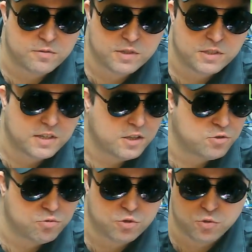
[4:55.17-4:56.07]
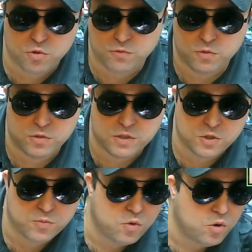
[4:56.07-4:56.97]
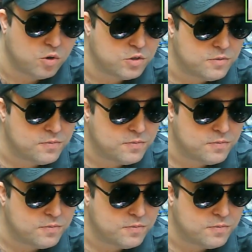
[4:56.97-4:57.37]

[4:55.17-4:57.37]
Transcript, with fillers: inside source code for this mode.